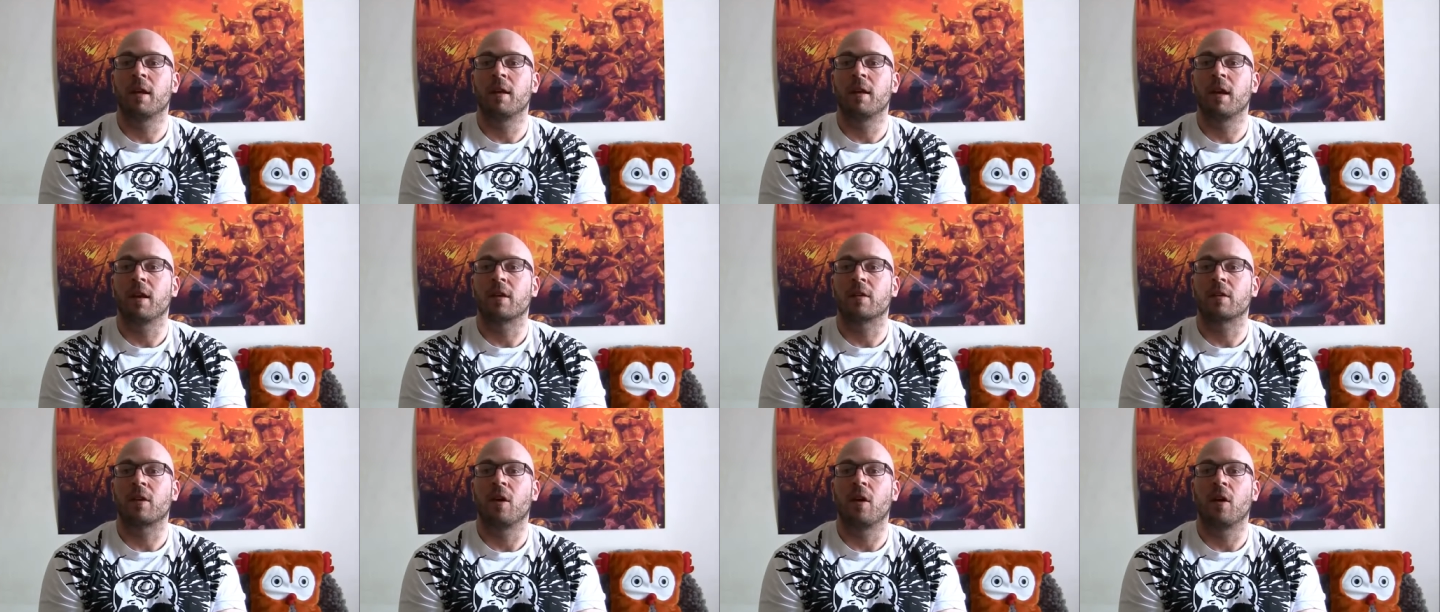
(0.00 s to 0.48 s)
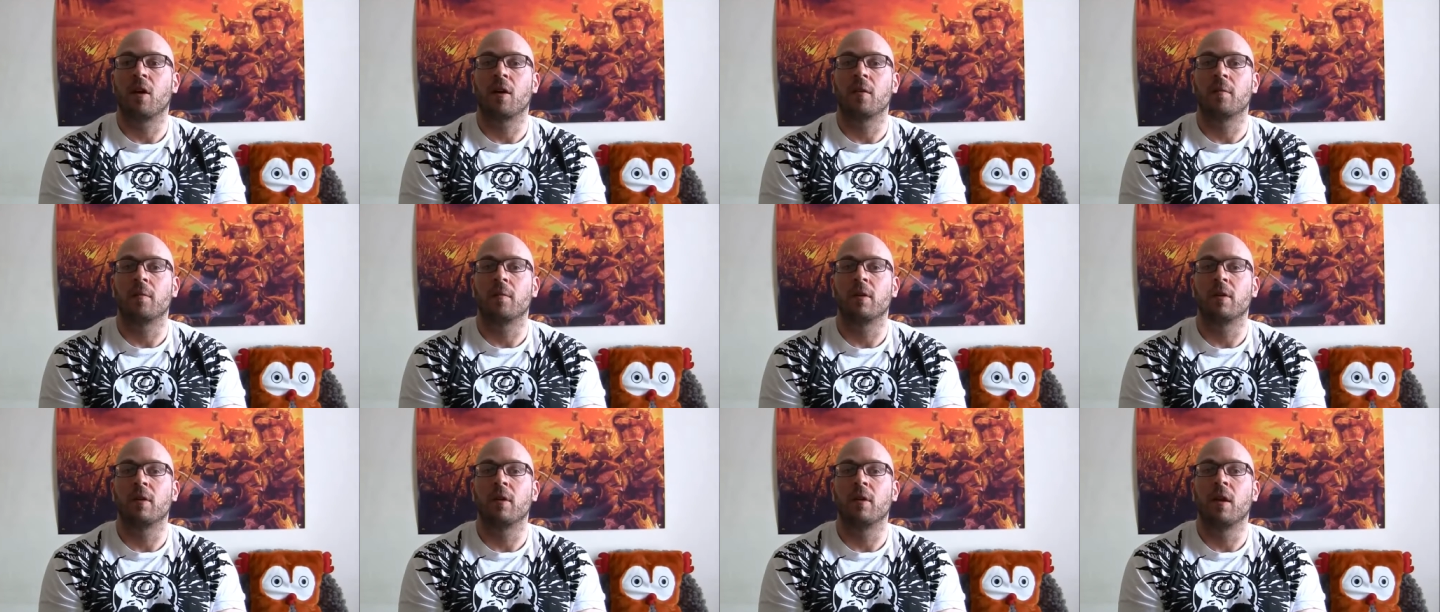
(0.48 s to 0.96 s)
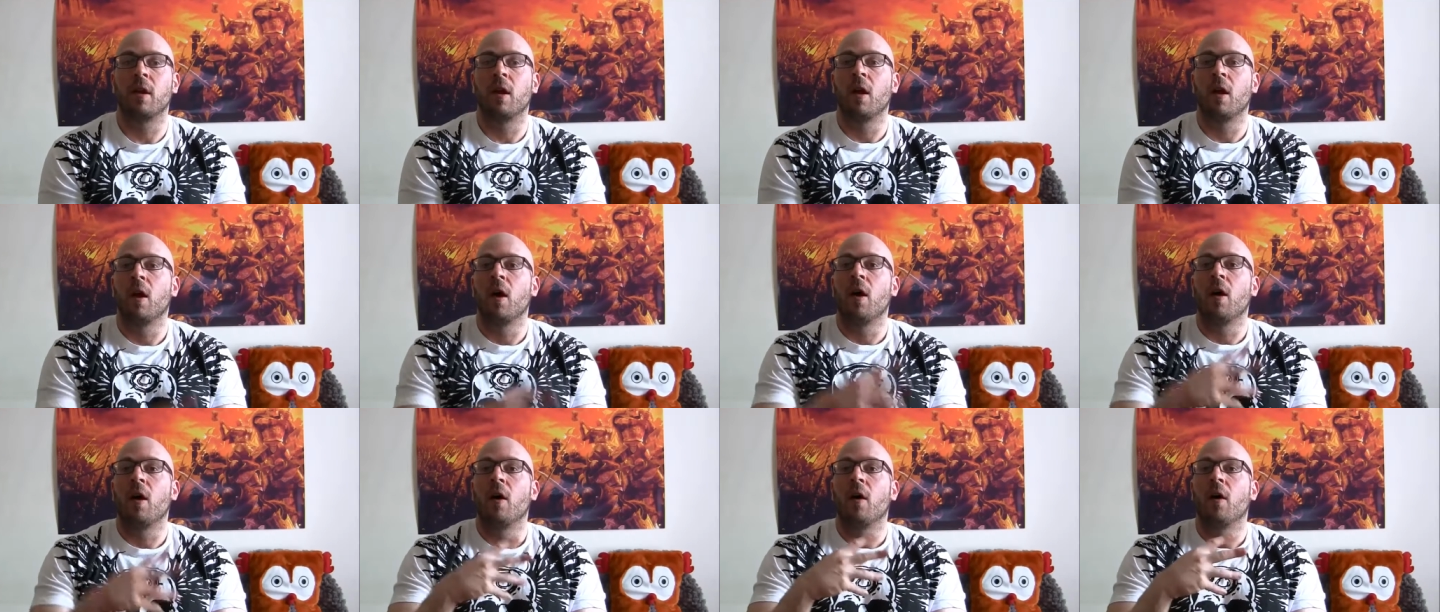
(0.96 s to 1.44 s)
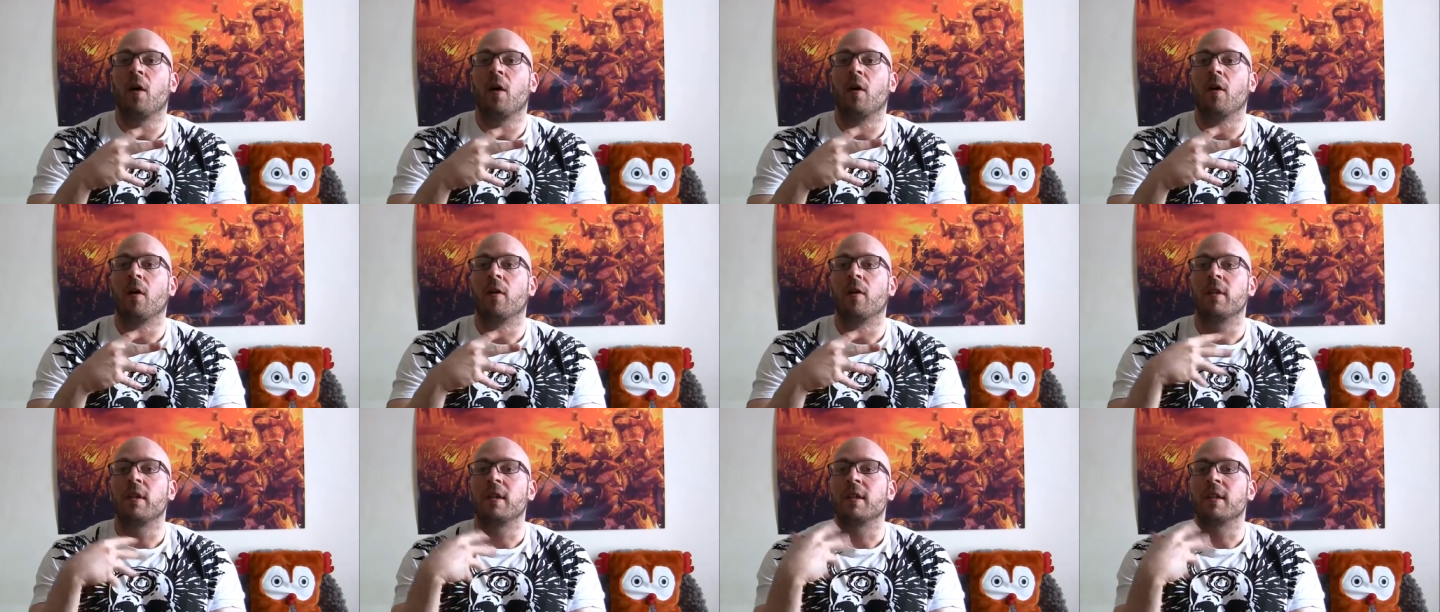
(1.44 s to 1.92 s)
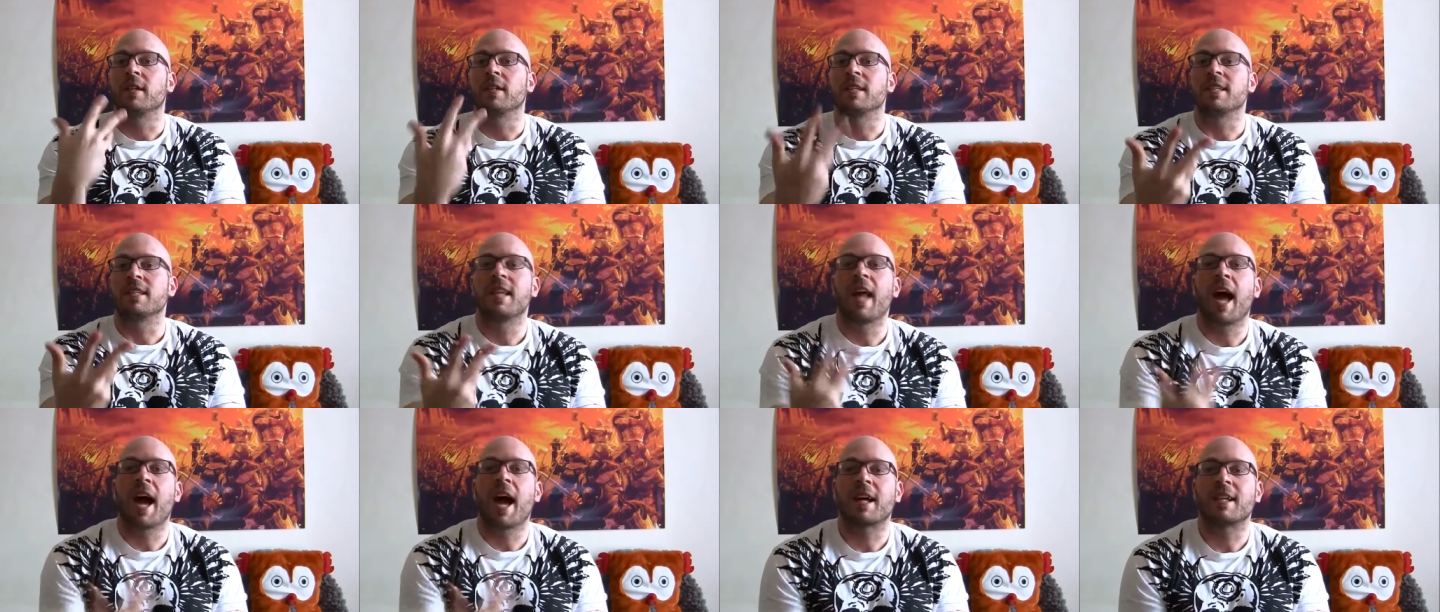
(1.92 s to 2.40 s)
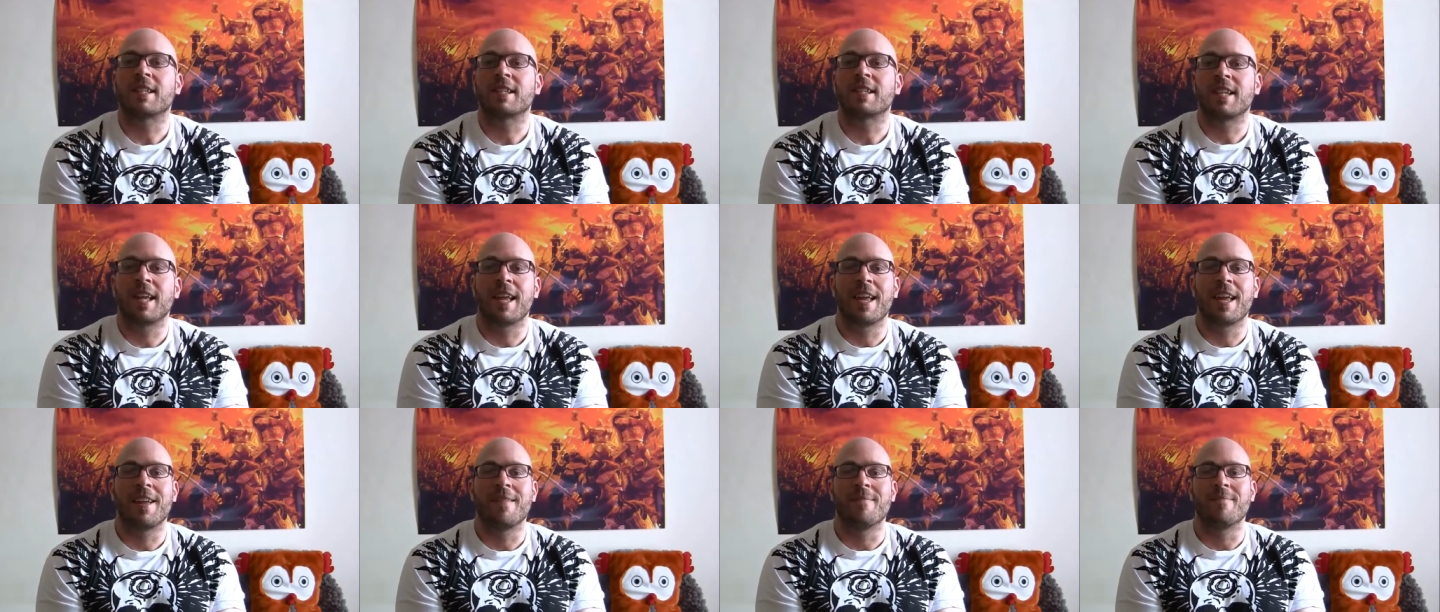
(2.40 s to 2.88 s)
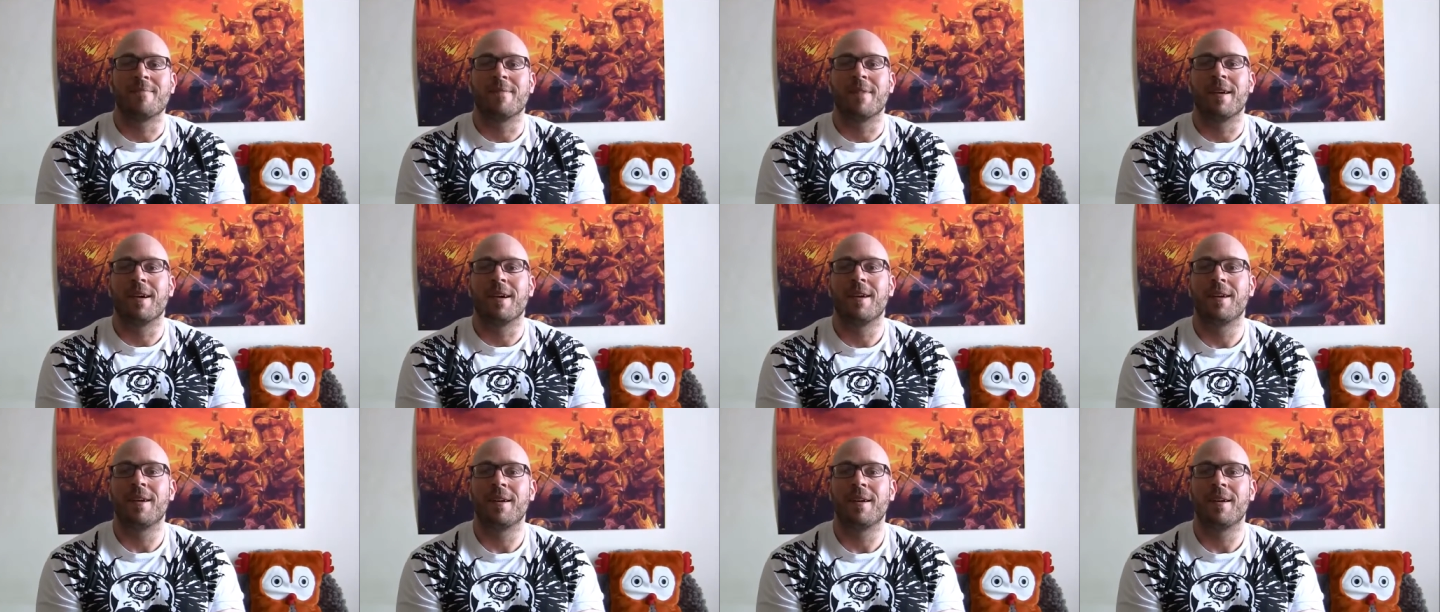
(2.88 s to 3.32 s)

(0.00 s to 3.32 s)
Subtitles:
index carbs on the exact same